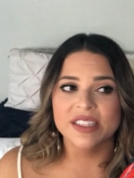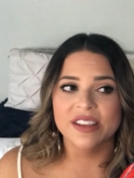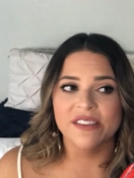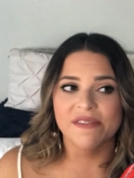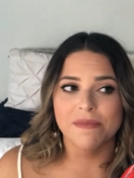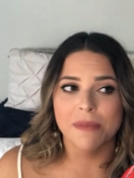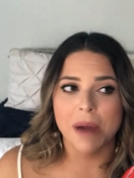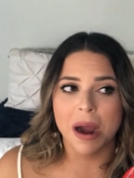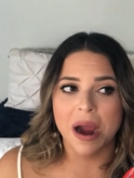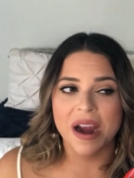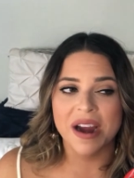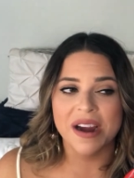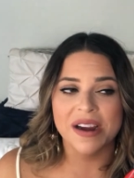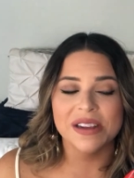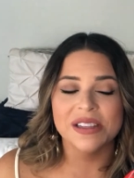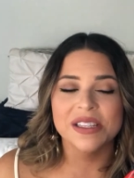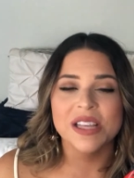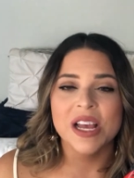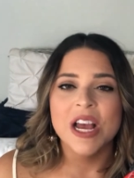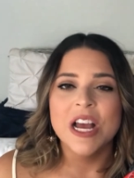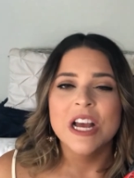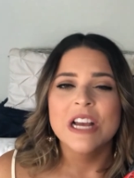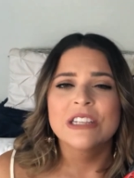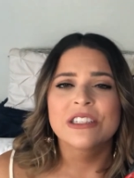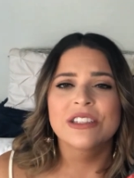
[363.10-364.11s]
of Mars
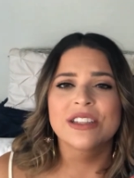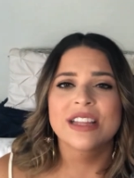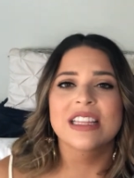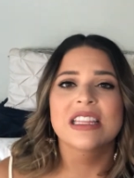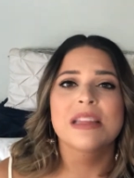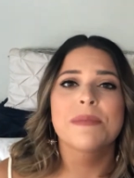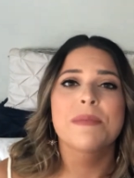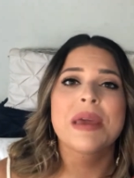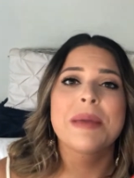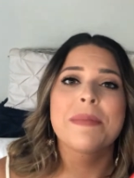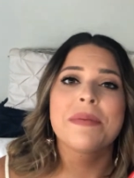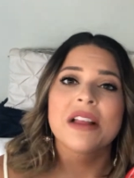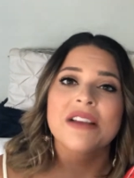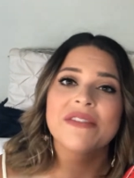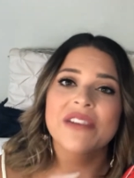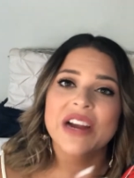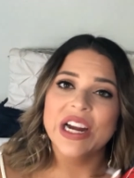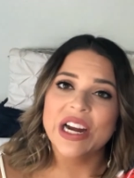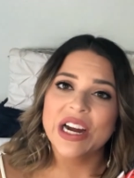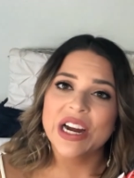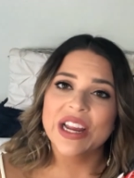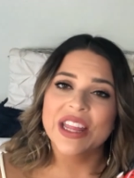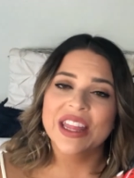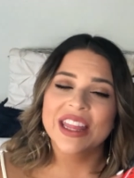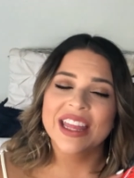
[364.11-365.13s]
so that the people of
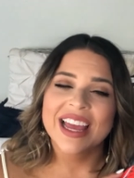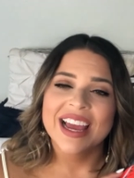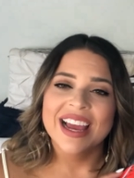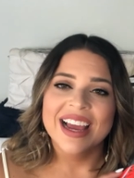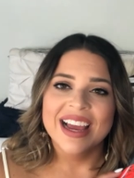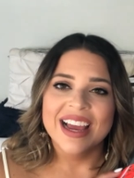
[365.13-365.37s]
Earth